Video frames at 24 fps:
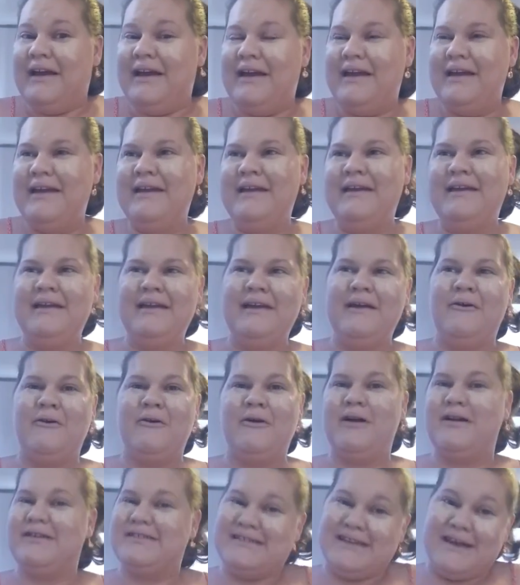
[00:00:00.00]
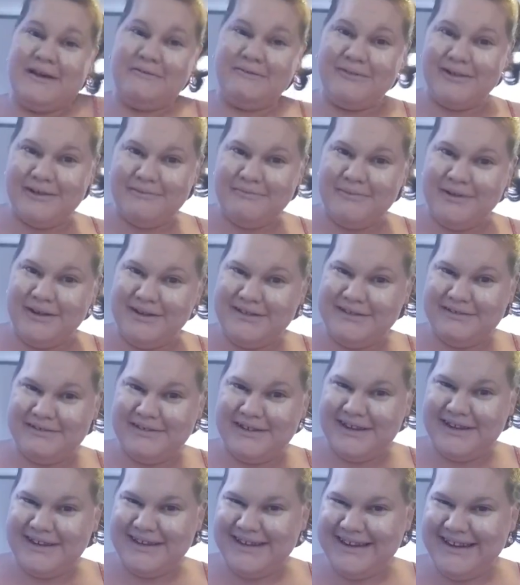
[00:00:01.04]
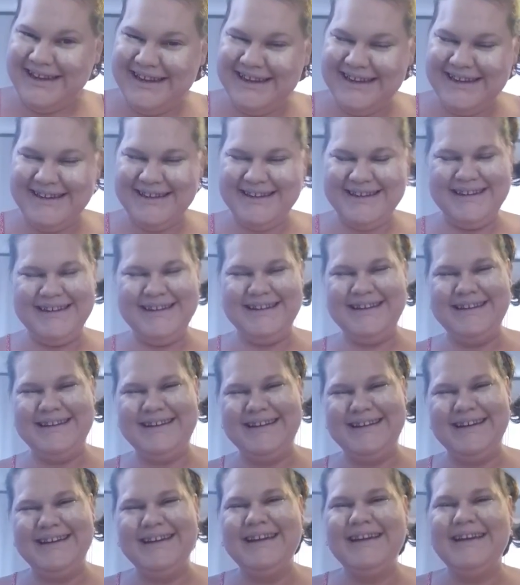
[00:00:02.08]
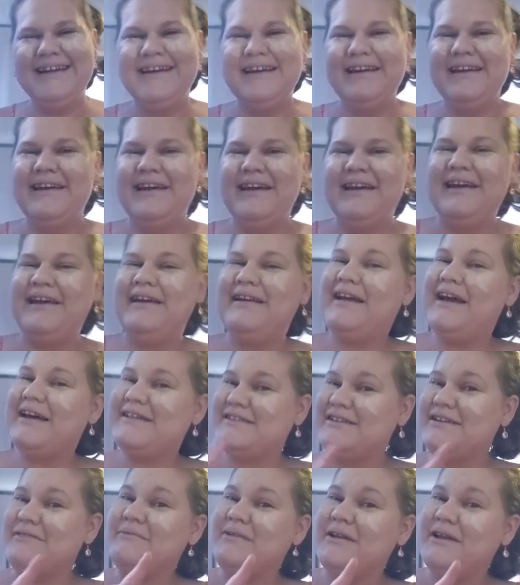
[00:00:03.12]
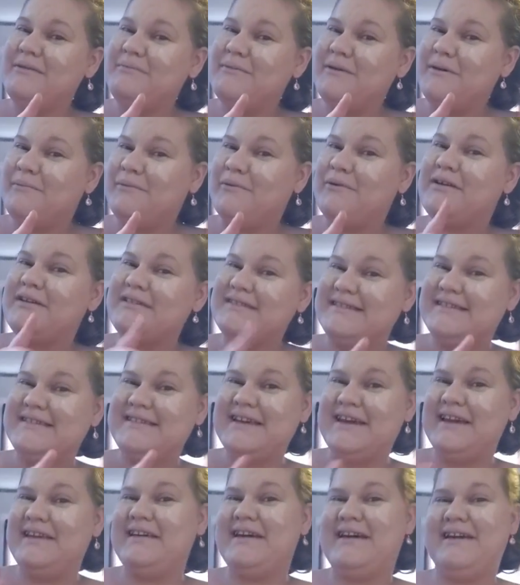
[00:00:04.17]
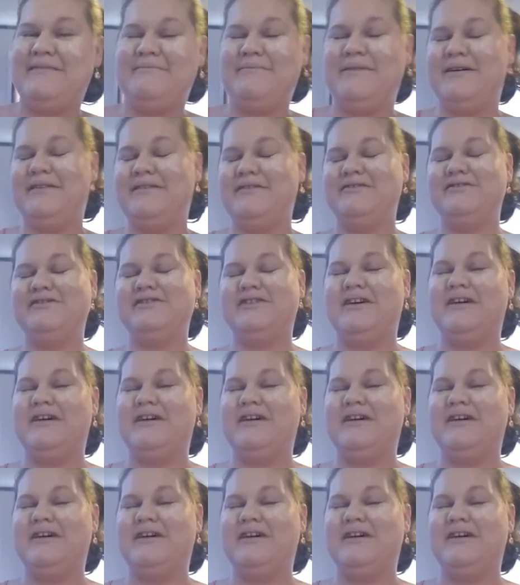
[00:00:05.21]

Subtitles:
or else I wouldn't be doing it. And not too many people can say that about their job.